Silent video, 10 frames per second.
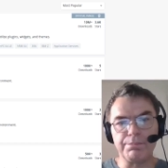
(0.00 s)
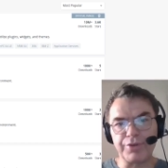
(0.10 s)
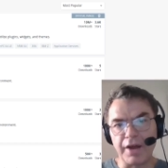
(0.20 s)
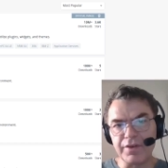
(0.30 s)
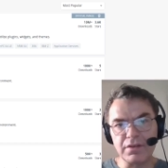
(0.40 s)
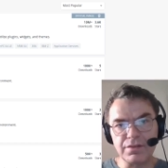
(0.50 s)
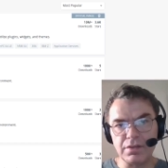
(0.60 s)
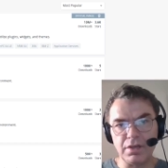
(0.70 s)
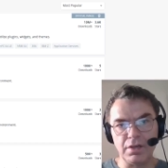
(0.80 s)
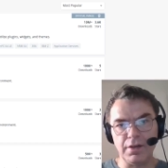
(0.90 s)
private
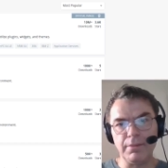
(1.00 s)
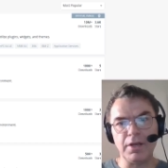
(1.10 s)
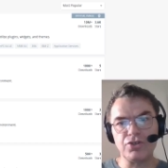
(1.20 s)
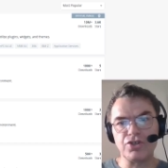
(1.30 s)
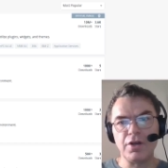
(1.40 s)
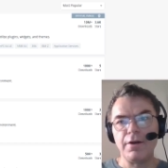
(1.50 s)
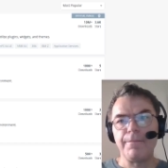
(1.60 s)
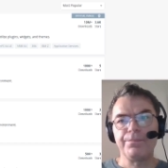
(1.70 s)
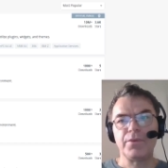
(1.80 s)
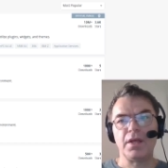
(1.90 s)
image
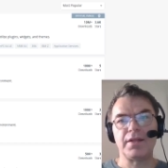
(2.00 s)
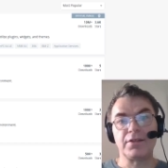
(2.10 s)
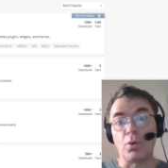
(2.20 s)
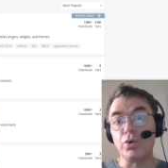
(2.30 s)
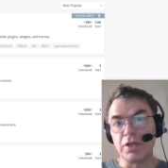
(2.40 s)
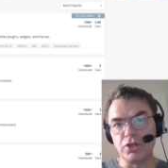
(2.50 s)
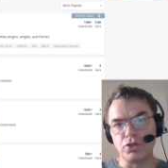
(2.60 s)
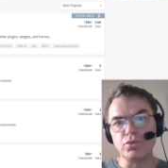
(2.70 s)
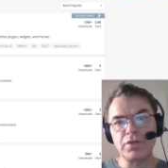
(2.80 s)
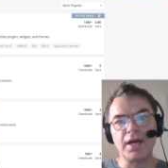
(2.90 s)
that only
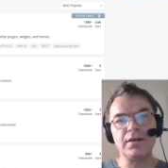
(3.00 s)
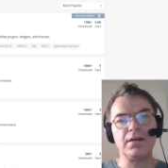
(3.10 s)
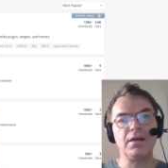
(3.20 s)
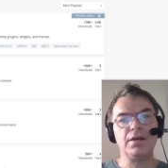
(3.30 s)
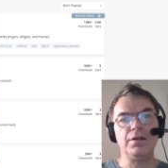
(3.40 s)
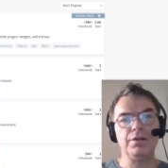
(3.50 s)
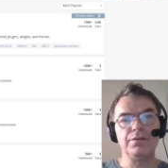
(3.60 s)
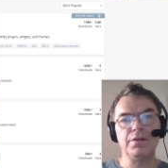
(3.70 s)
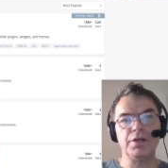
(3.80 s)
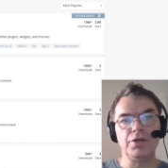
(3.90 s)
you can
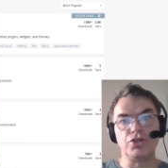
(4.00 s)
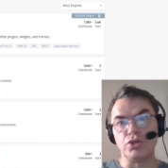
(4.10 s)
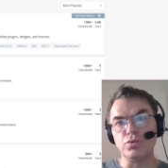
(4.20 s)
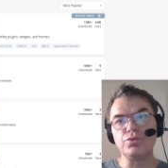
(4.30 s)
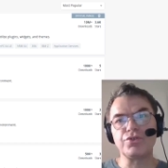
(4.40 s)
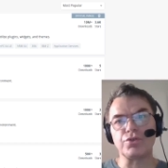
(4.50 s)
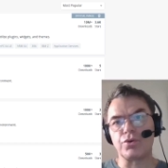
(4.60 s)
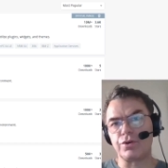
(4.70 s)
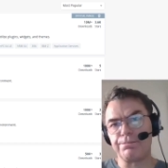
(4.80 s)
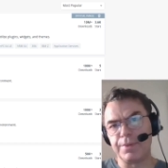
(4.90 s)
use
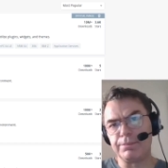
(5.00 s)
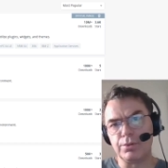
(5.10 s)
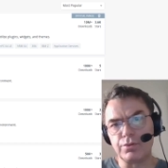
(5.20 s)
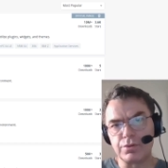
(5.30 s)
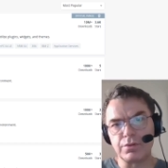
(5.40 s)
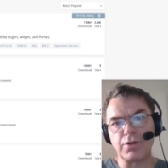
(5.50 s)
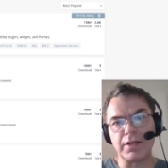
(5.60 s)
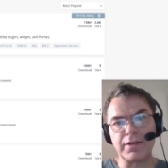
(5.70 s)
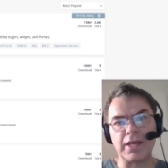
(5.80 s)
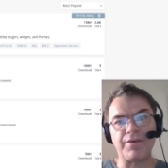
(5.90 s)
or people you
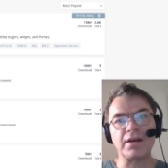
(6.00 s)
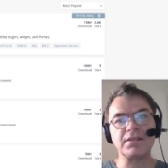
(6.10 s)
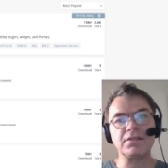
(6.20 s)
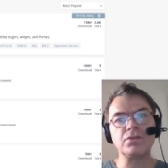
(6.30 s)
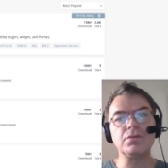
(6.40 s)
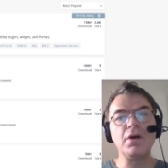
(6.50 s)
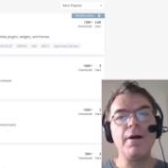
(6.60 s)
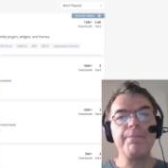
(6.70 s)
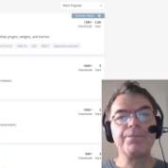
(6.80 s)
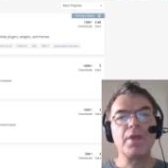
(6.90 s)
give access to.
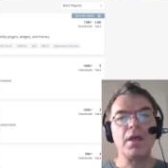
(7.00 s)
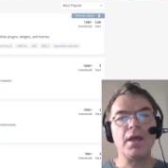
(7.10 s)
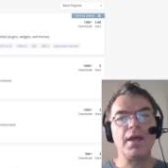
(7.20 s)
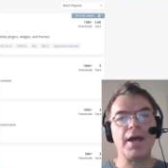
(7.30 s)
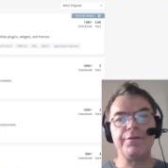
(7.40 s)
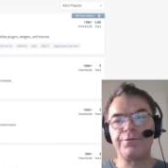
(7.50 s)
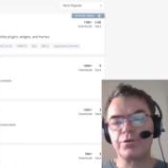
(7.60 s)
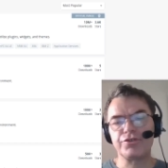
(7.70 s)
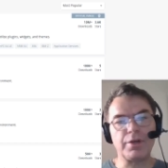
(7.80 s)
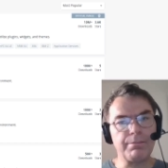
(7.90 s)
And
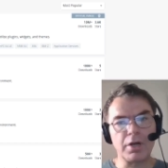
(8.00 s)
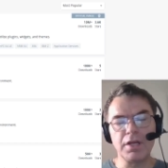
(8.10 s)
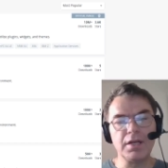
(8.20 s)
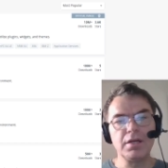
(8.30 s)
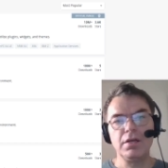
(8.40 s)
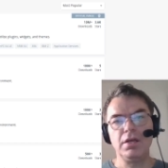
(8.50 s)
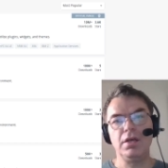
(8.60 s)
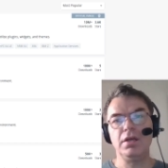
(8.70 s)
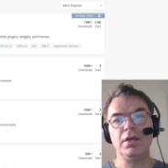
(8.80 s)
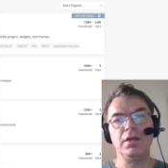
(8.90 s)
for some money,
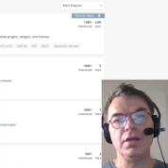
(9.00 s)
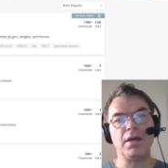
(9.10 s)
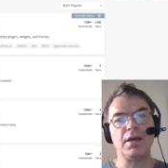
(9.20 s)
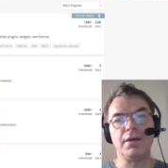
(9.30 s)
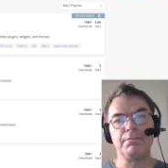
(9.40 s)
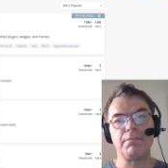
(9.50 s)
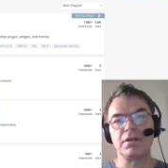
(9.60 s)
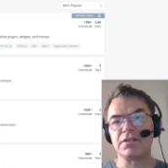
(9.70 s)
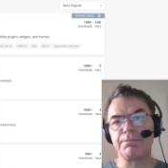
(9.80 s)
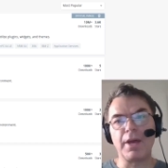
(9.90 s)

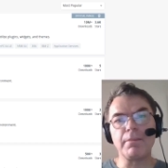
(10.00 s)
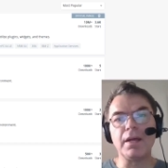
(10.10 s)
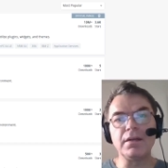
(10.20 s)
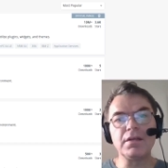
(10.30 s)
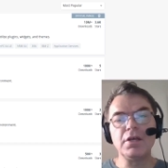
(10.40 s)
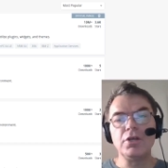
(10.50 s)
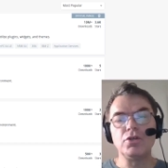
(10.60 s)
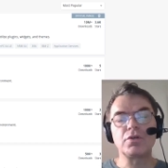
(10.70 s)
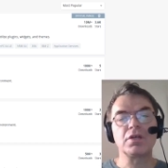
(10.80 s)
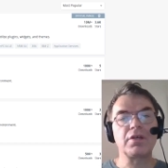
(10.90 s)
monthly payment,
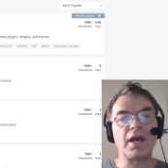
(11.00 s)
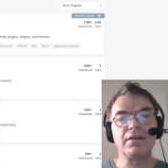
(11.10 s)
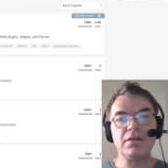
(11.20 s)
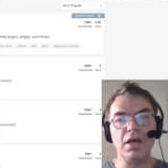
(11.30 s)
you can get